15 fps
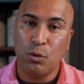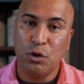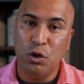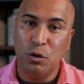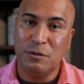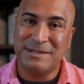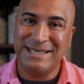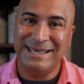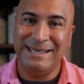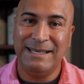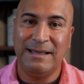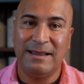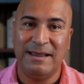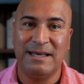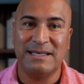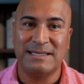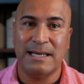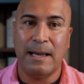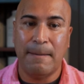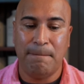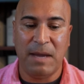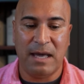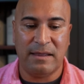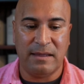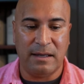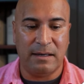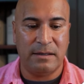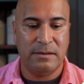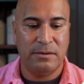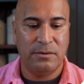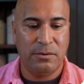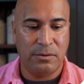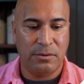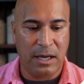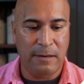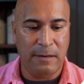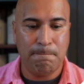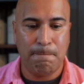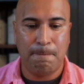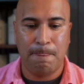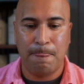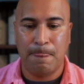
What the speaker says: using this method, okay?